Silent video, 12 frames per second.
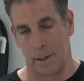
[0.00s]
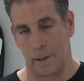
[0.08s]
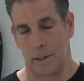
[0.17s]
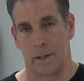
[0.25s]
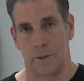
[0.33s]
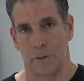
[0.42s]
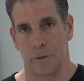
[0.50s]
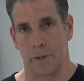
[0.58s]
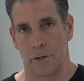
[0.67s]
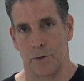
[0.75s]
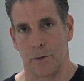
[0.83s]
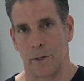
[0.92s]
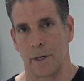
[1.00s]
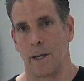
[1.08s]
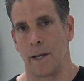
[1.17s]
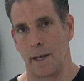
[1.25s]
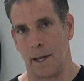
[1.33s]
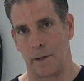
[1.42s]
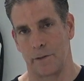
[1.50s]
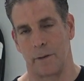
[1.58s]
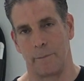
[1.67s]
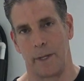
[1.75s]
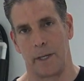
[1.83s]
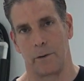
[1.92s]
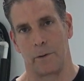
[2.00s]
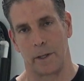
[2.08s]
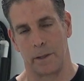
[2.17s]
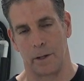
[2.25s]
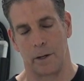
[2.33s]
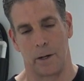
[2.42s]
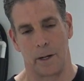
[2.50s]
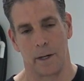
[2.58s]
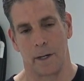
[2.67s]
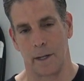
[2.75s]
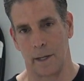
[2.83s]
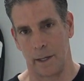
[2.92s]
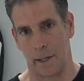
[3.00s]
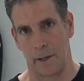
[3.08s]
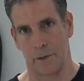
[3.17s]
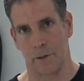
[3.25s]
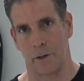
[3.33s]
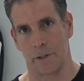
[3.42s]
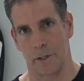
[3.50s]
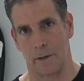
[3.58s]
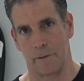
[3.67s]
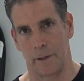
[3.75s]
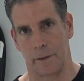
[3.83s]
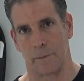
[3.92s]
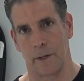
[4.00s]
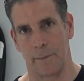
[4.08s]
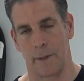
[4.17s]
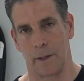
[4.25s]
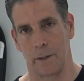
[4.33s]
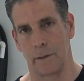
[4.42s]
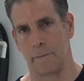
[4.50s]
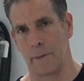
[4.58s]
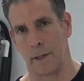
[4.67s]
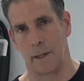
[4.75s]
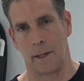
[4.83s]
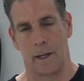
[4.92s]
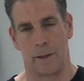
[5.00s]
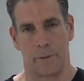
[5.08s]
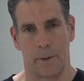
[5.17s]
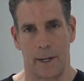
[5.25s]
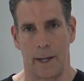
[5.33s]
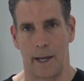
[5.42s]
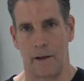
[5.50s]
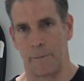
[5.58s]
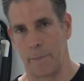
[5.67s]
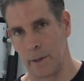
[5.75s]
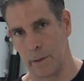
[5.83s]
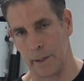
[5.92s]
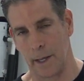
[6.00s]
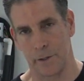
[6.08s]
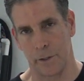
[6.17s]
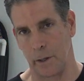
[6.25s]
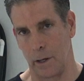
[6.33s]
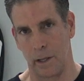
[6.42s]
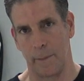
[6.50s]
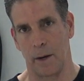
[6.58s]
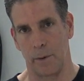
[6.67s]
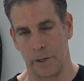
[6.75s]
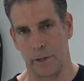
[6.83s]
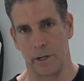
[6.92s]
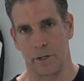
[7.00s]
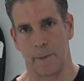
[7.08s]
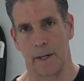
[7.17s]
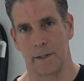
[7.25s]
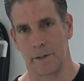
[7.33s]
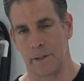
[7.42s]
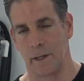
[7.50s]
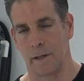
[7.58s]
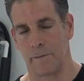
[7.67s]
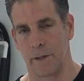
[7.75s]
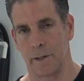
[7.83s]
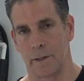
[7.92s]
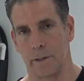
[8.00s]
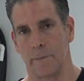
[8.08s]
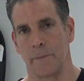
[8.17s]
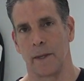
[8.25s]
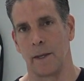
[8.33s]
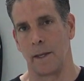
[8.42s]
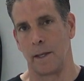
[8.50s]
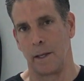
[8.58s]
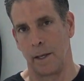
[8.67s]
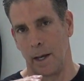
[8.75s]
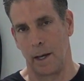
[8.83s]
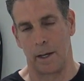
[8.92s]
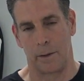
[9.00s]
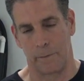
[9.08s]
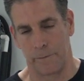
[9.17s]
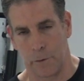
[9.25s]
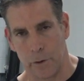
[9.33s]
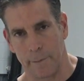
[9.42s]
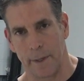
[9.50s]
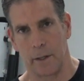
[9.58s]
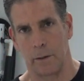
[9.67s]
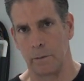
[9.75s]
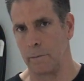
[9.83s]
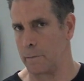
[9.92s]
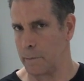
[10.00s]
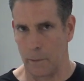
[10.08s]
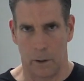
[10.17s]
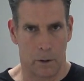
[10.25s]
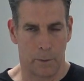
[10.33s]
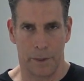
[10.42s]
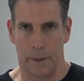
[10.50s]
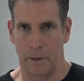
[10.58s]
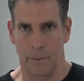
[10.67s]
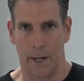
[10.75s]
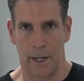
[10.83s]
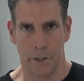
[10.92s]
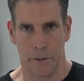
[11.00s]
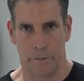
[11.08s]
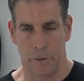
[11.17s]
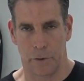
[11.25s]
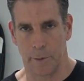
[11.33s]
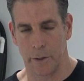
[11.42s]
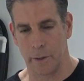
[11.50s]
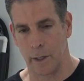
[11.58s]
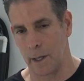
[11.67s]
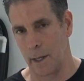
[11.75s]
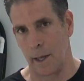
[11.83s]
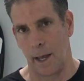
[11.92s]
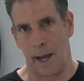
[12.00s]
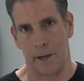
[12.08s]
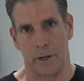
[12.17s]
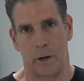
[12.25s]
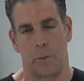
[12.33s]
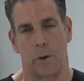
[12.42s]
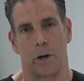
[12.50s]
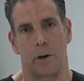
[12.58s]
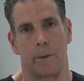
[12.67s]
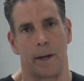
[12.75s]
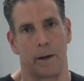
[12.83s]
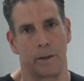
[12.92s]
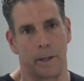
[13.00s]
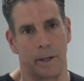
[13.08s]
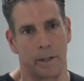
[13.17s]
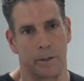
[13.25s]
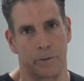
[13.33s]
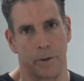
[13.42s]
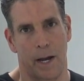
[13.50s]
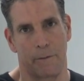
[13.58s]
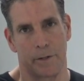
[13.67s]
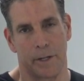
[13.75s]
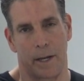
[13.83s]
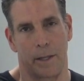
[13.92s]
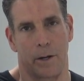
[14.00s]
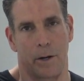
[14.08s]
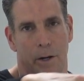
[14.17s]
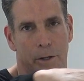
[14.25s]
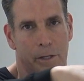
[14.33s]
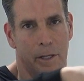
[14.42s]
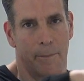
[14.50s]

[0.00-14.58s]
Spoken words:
Long story short, as I'm metering the car, it starts off at 3 mil and 3.5 mil, and that's all about what you'd expect to see on a vehicle. 4 mil, all within the range of normal. As I work around the driver's side of the car to the